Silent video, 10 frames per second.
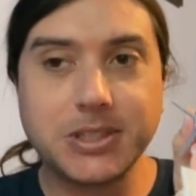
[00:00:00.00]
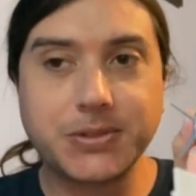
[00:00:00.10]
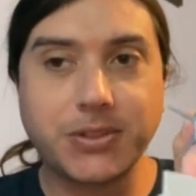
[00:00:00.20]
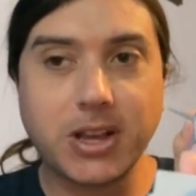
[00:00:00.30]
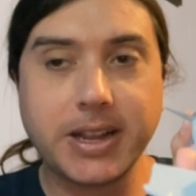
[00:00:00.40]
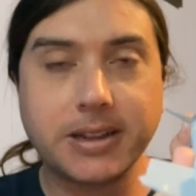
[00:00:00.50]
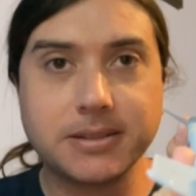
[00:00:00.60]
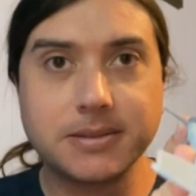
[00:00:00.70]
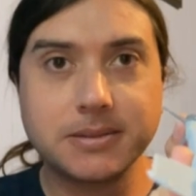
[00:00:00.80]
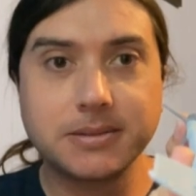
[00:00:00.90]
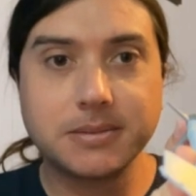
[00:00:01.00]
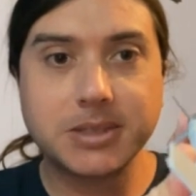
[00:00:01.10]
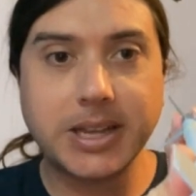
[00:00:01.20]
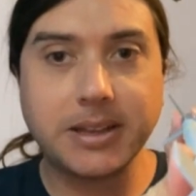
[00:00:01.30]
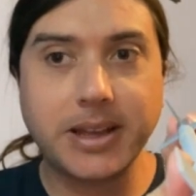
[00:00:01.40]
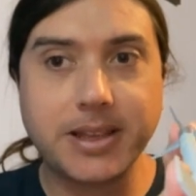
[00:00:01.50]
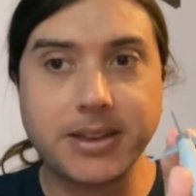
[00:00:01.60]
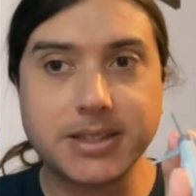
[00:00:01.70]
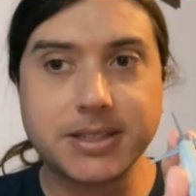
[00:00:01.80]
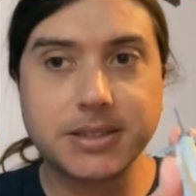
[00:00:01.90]
flying, say like
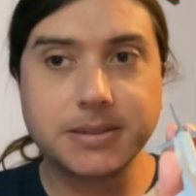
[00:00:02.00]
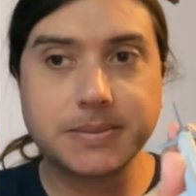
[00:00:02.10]
this,